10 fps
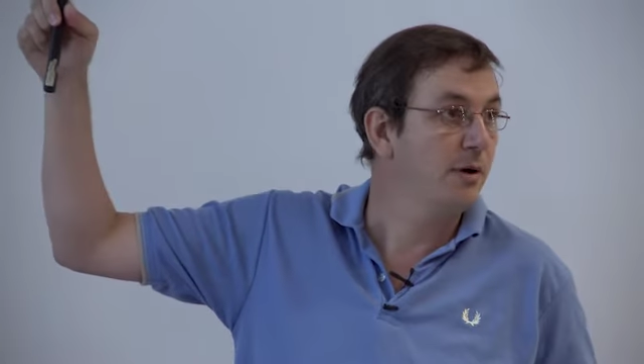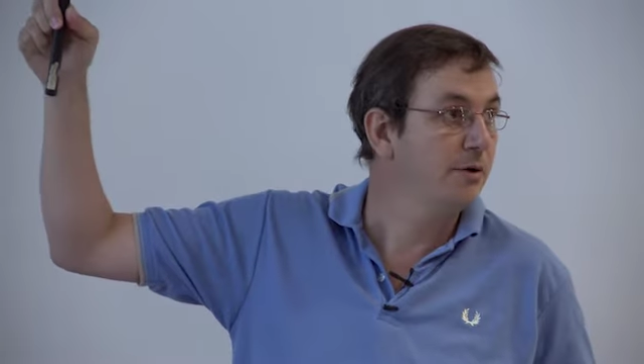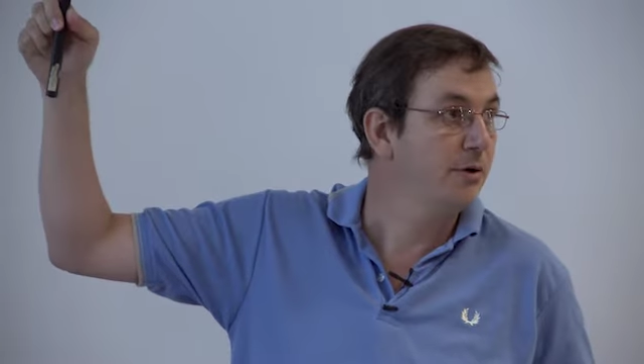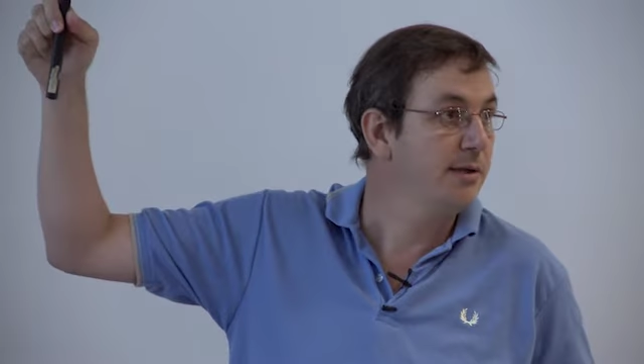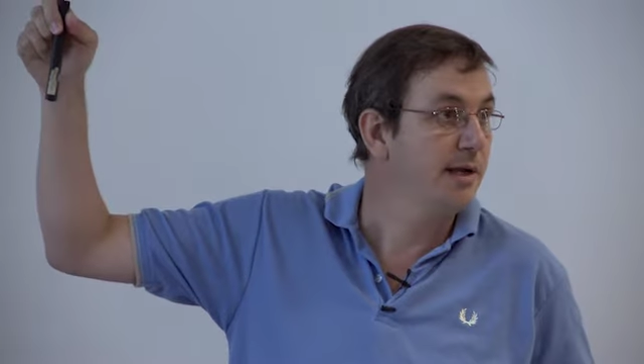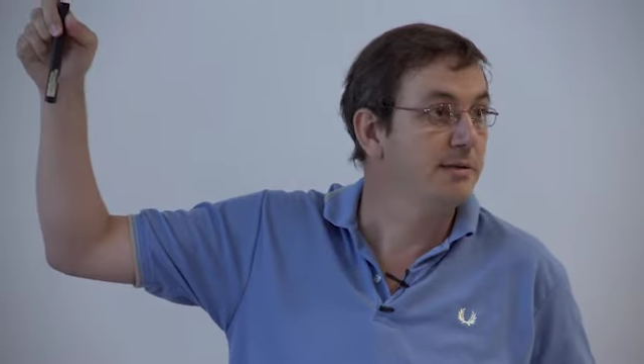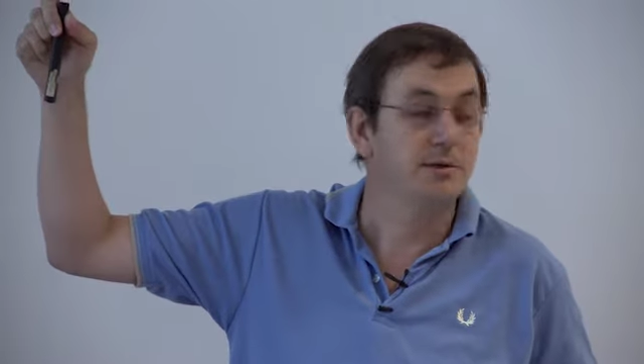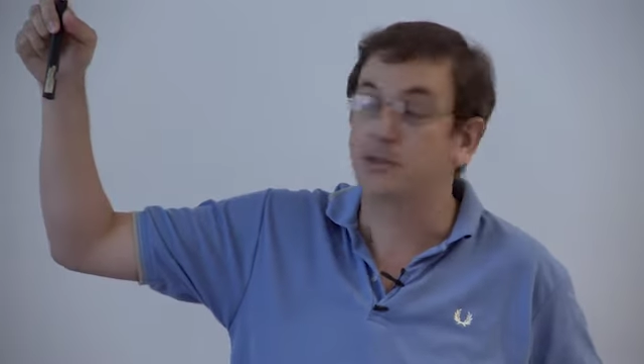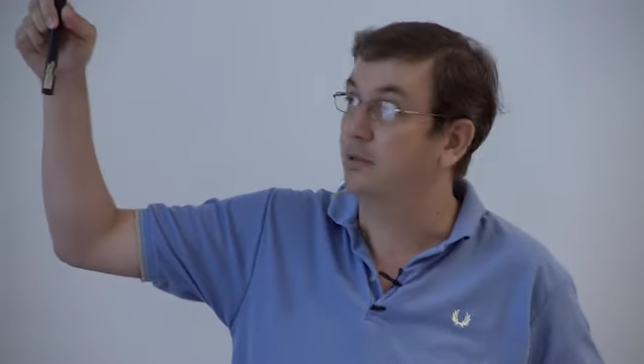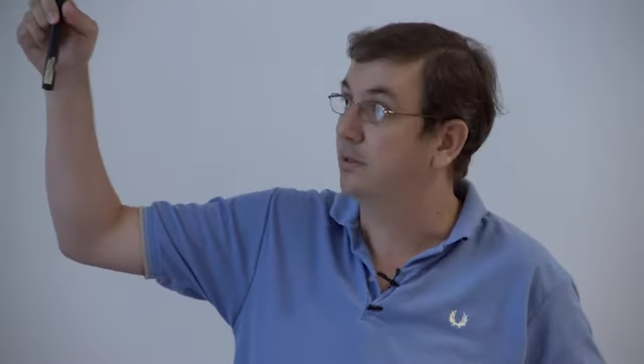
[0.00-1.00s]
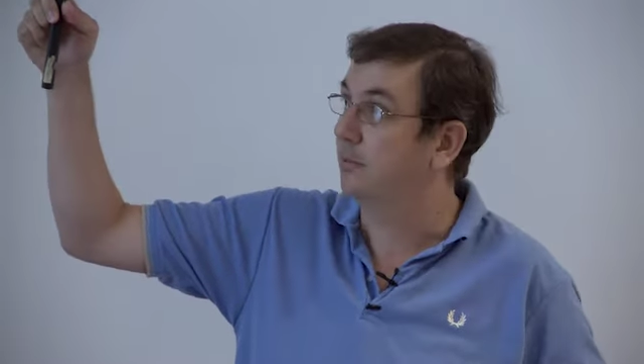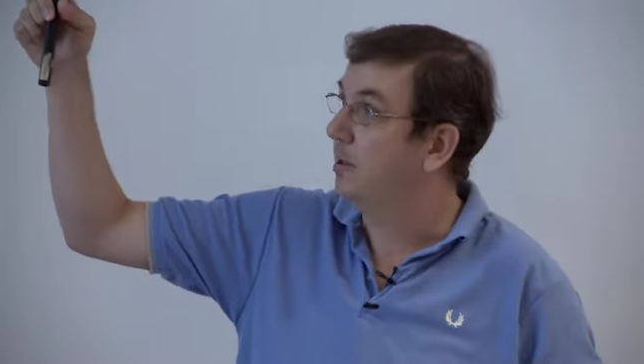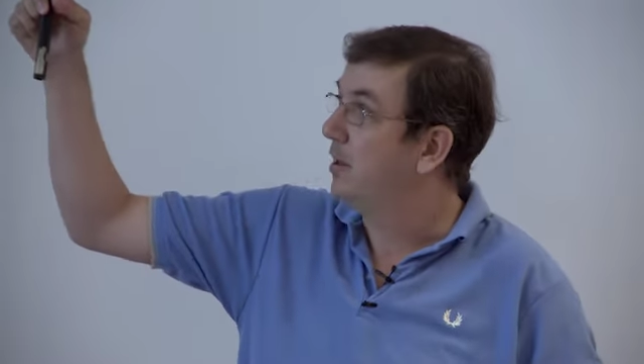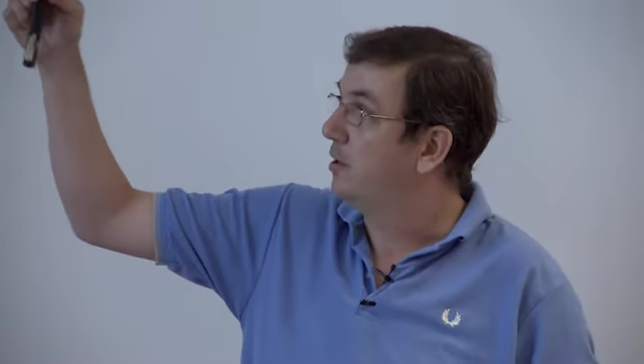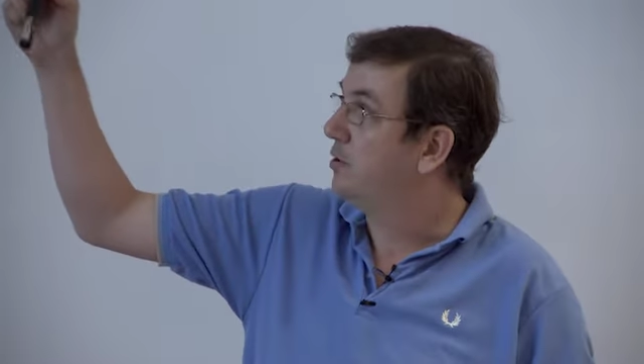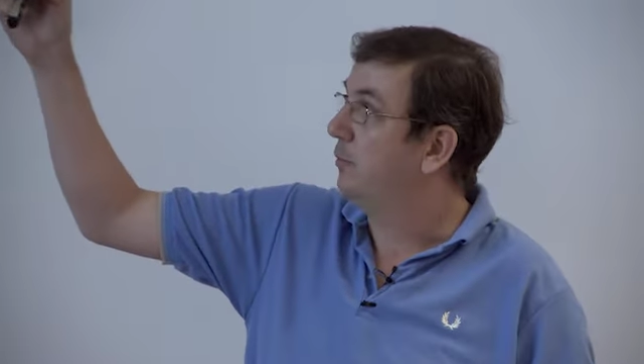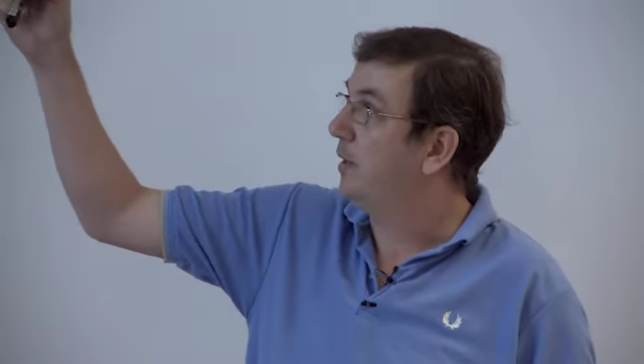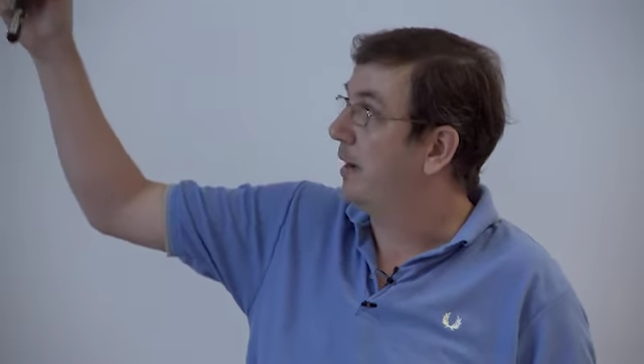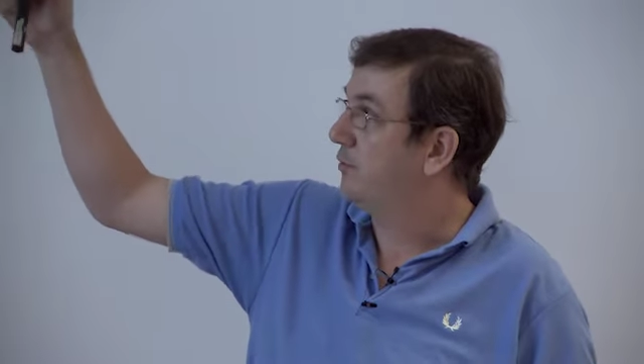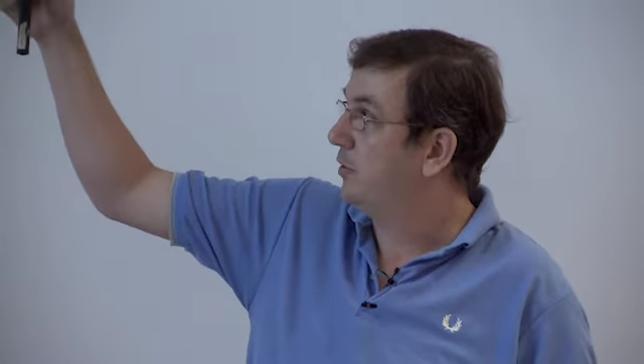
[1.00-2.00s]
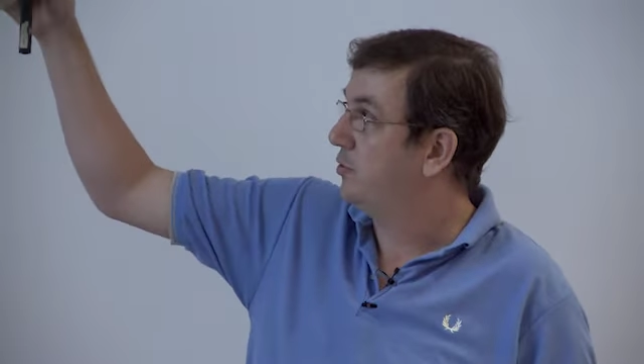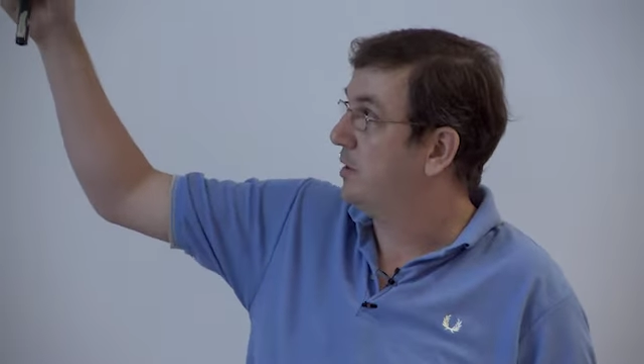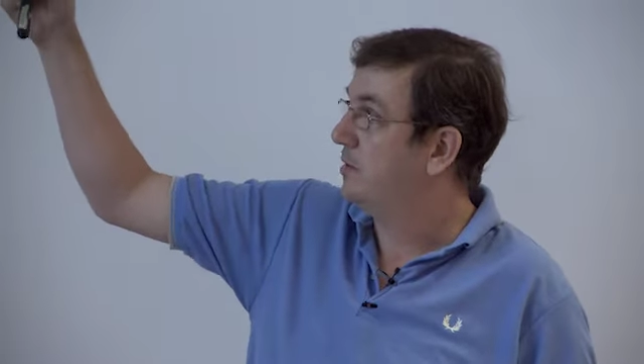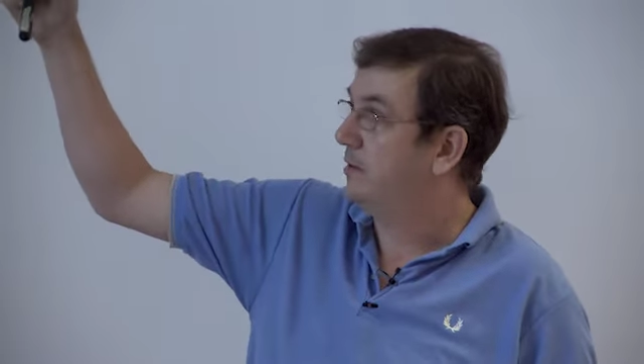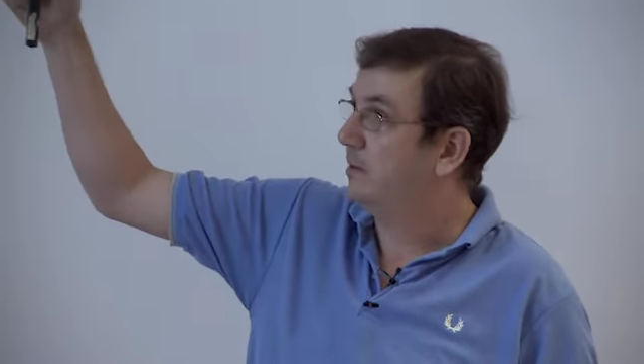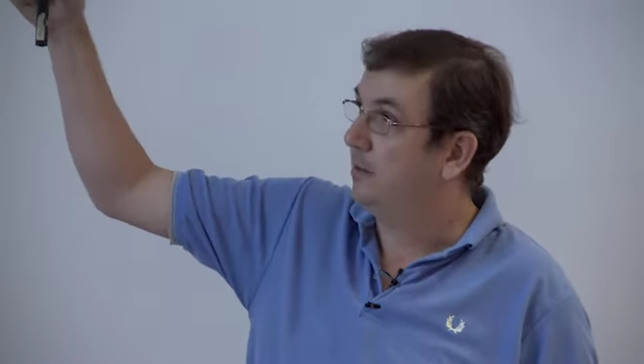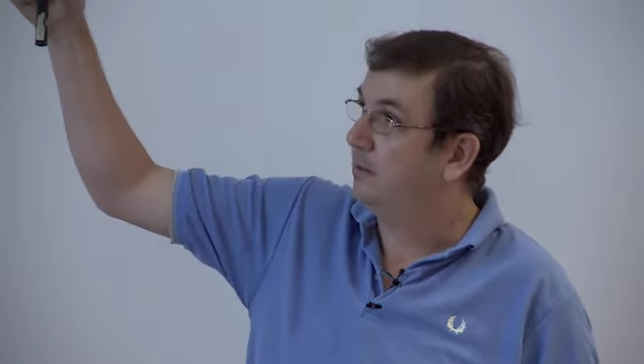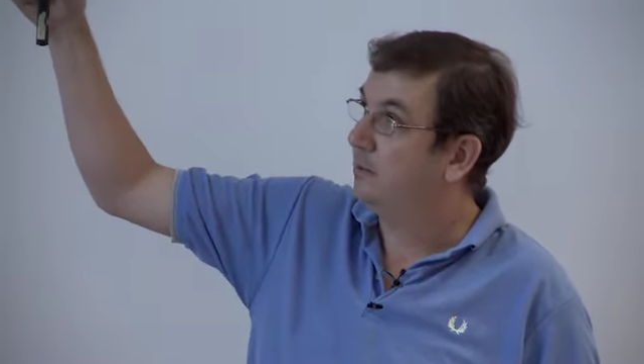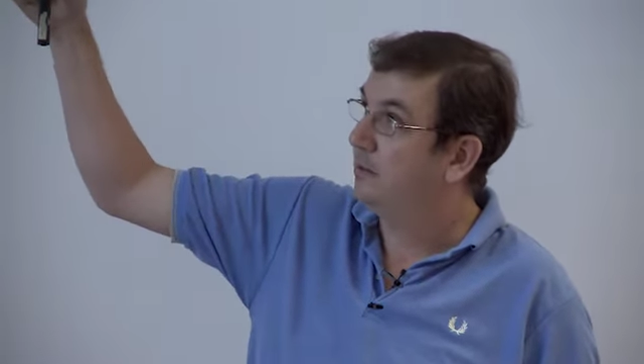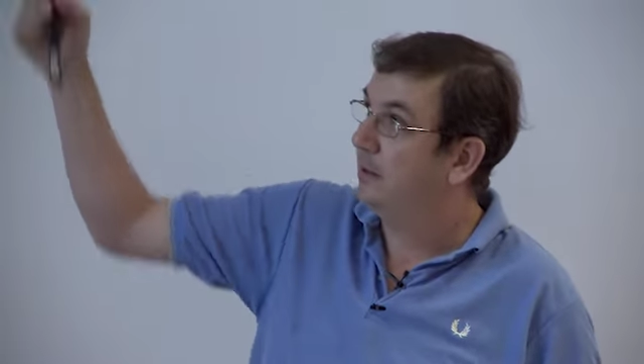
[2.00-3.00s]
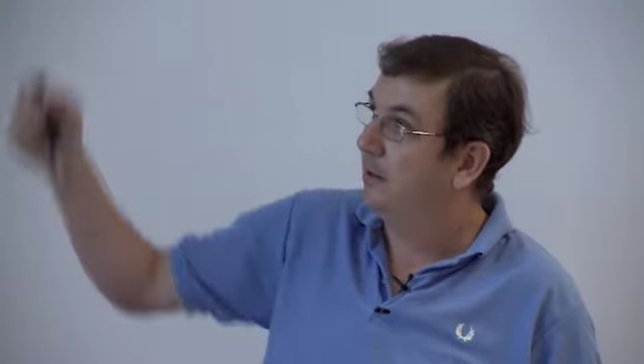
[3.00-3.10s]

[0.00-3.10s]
our condenser system. So we have to adjust the tilt.